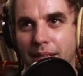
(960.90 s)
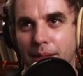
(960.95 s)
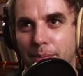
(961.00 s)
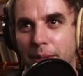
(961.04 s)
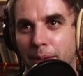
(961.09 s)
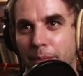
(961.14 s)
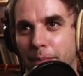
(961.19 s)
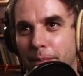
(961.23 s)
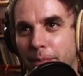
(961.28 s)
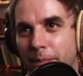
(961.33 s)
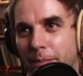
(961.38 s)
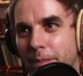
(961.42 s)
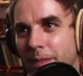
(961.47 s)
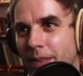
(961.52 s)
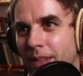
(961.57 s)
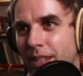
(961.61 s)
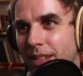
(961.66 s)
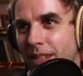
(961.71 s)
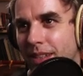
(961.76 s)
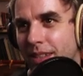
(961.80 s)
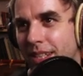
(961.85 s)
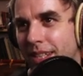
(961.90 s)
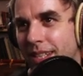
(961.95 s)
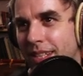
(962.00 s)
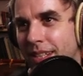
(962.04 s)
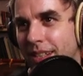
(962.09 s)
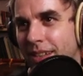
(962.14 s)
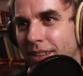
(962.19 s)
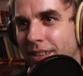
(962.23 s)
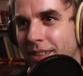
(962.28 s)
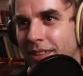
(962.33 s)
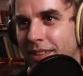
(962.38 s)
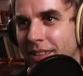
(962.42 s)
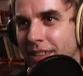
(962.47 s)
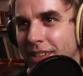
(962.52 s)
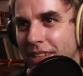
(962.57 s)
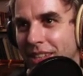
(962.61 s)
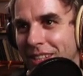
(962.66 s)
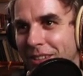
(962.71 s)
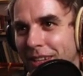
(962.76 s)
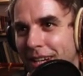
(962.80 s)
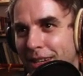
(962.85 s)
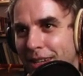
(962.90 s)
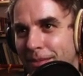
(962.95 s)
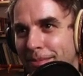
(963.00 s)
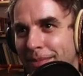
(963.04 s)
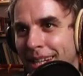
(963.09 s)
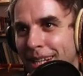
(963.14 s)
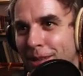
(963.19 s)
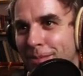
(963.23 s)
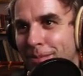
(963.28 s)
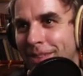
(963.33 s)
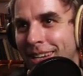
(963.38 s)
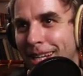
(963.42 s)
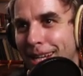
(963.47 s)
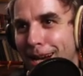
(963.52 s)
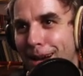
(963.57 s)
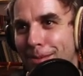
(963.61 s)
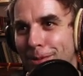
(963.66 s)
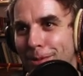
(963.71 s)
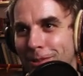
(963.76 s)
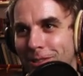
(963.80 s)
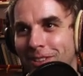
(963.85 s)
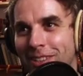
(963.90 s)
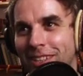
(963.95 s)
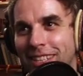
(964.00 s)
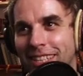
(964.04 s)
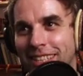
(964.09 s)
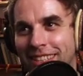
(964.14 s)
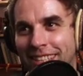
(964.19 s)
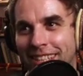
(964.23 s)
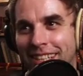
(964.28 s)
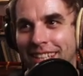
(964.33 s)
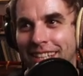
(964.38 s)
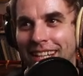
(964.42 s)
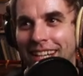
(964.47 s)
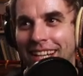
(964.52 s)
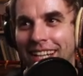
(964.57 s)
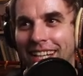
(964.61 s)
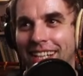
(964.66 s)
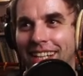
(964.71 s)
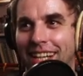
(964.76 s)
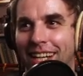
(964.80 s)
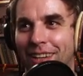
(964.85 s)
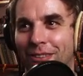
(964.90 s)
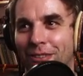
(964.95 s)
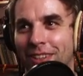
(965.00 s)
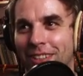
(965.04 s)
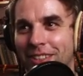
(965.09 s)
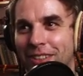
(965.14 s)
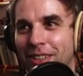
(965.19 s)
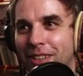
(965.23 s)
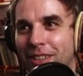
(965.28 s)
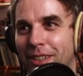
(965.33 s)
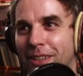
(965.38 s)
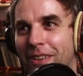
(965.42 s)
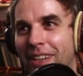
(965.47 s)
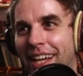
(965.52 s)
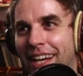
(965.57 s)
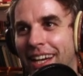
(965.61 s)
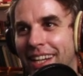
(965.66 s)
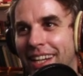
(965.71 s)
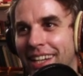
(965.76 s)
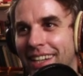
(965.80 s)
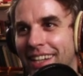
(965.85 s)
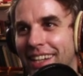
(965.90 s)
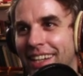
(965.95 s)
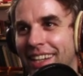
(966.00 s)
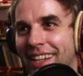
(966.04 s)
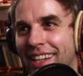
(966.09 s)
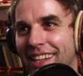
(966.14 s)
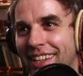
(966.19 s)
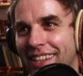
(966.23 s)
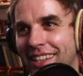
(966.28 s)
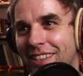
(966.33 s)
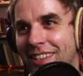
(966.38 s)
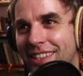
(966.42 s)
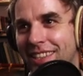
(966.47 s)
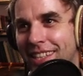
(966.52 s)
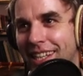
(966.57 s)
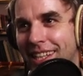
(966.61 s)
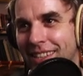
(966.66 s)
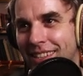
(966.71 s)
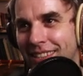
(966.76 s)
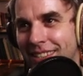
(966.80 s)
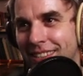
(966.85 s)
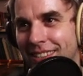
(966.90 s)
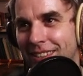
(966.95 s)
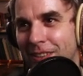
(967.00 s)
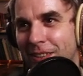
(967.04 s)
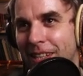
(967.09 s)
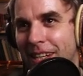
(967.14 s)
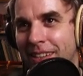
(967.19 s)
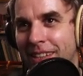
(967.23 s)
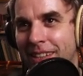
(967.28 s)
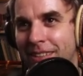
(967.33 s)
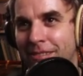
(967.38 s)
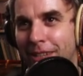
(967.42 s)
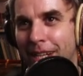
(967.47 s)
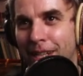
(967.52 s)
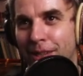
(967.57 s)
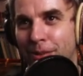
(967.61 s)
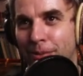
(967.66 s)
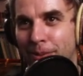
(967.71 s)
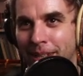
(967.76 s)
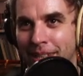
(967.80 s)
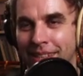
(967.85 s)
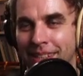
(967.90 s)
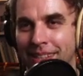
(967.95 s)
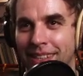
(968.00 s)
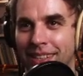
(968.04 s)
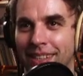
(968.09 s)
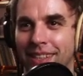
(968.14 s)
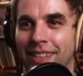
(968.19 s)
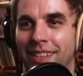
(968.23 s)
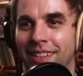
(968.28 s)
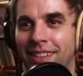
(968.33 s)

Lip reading: Yep. So you had many opportunities, Indy. I want you to know that. You just had to slow down and find one.